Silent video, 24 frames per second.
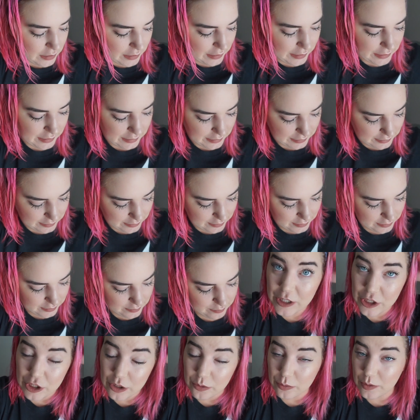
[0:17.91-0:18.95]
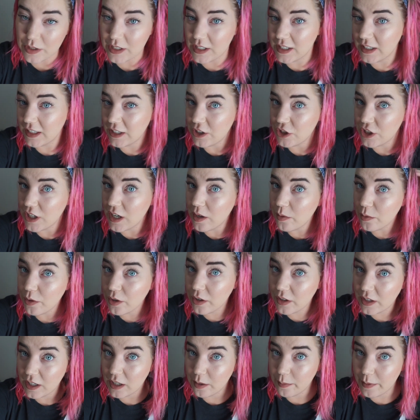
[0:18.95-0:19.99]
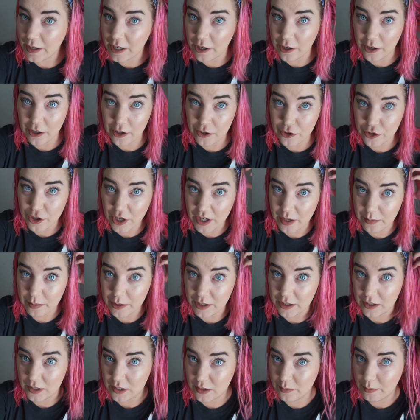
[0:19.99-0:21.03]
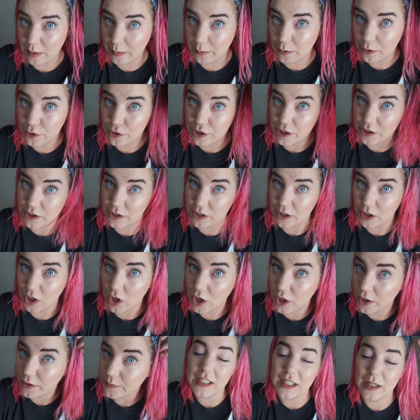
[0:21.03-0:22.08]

And I just recently showered, letting my hair air dry because my blow dryer's in the car.